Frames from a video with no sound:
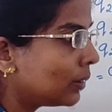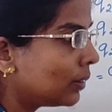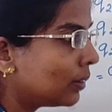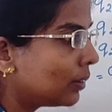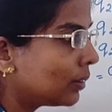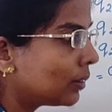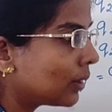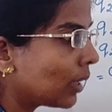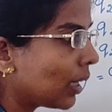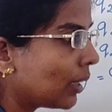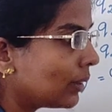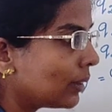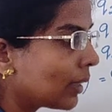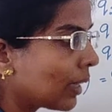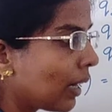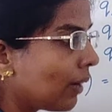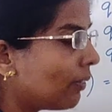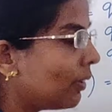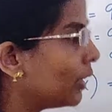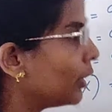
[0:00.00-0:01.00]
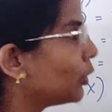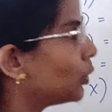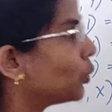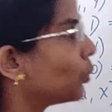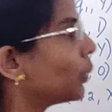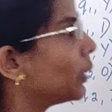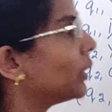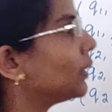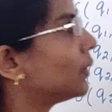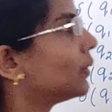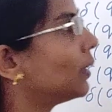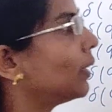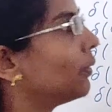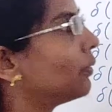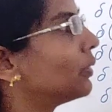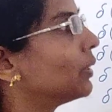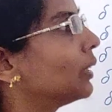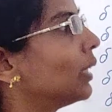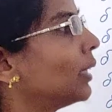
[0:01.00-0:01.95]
start traveling towards left.